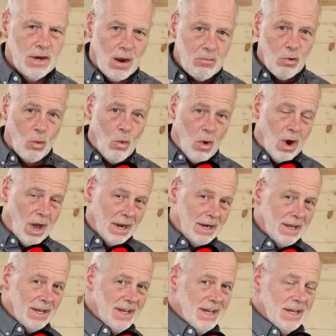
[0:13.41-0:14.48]
Number one
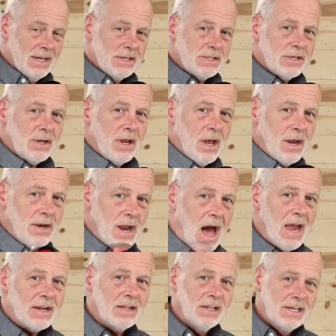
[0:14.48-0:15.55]
is
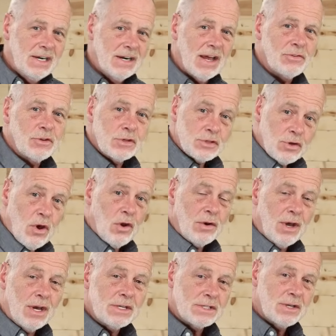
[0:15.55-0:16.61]
not cleaning out the
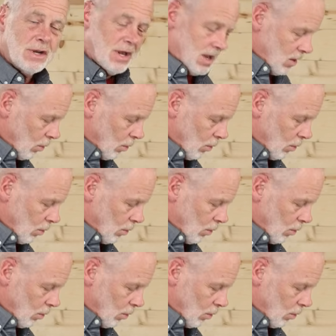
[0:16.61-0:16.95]
sawdust